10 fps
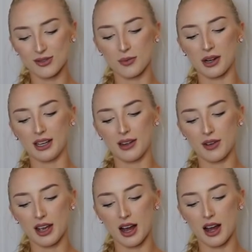is from
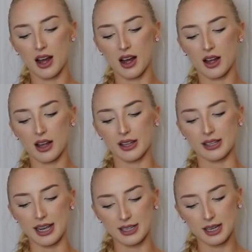Olivia
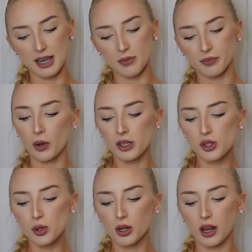Desi. When you
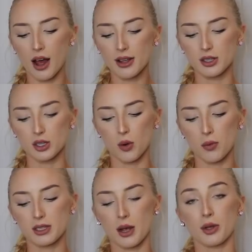took classes, what
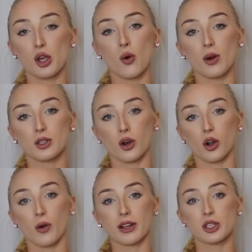was something you always got
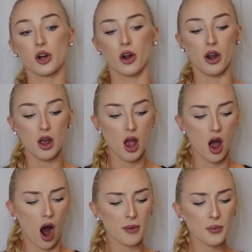corrected on?
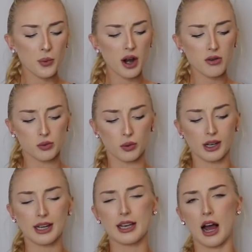I remember when I was
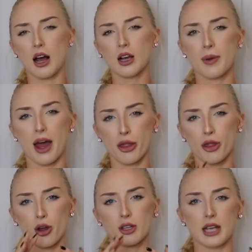really young,
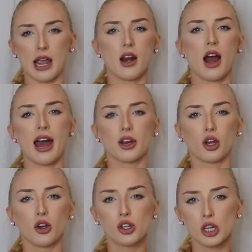about 13, I had
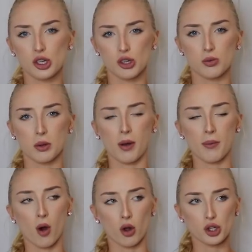huge issues with my
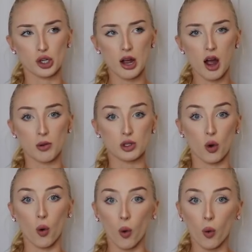posture. I was
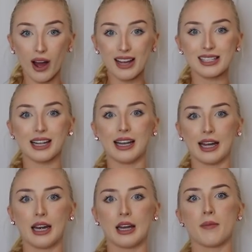always
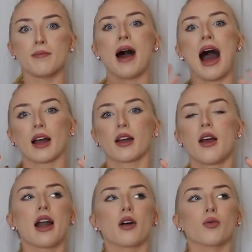leaning
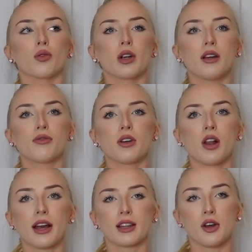back, and I really feel
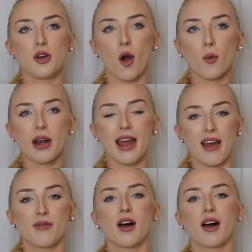like that no one
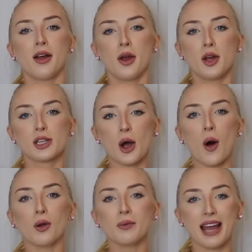ever
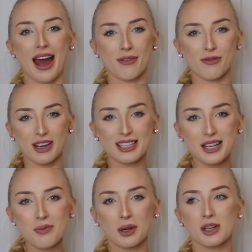told me how to fix
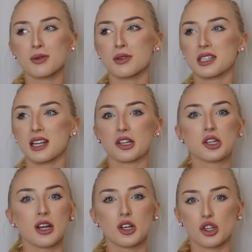it, because it was
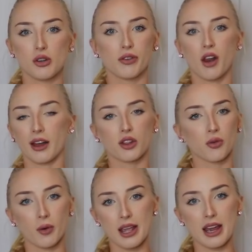such an issue for like
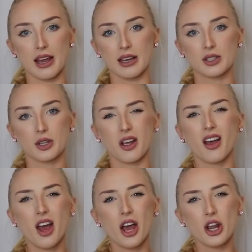3 years. So
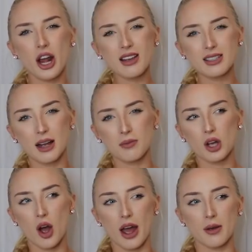now
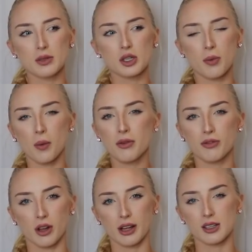sometimes you probably
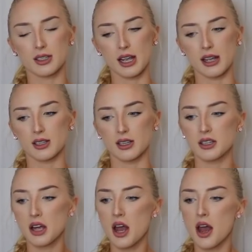feel like this,
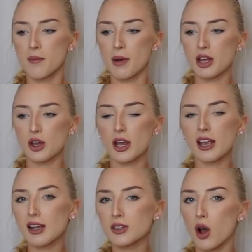dancers, but you
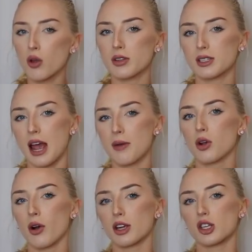can get told the same
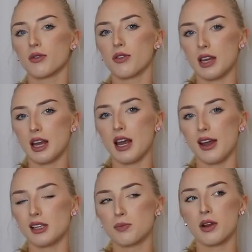correction for
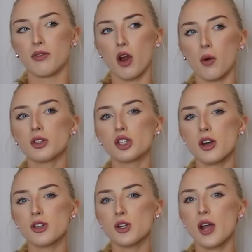years, but if no one
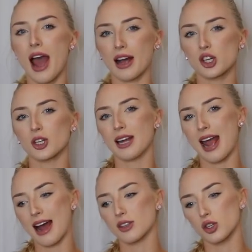shows you actually
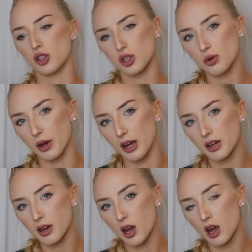how to do
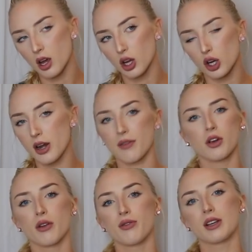it, you're never
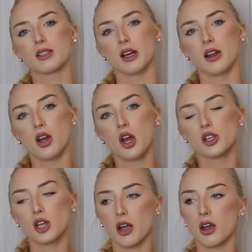going to fix it.
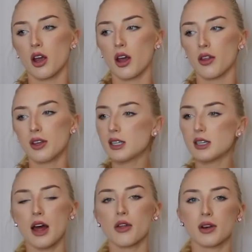So this is
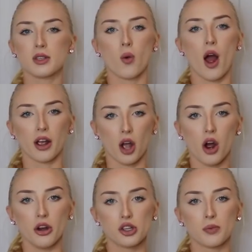another reason why I
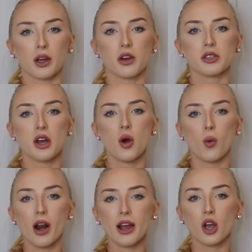coach, because
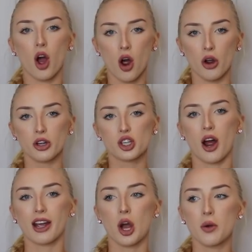when I coach,
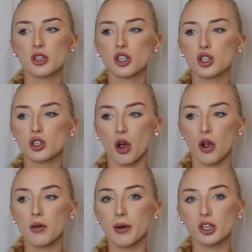I go into
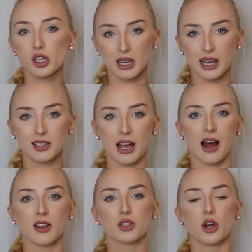so much
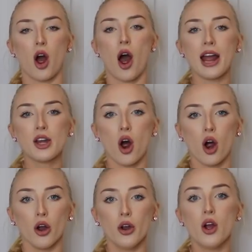detail, so I
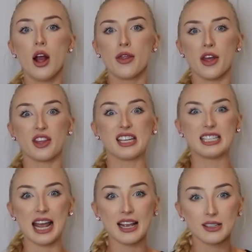know that the
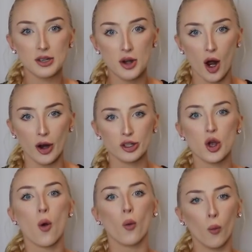dancer knows
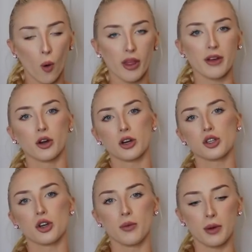what they've got to
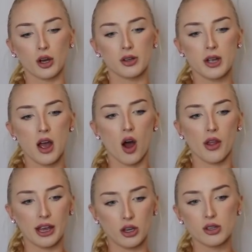do, because
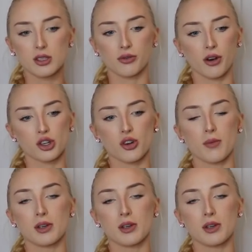it used to frustrate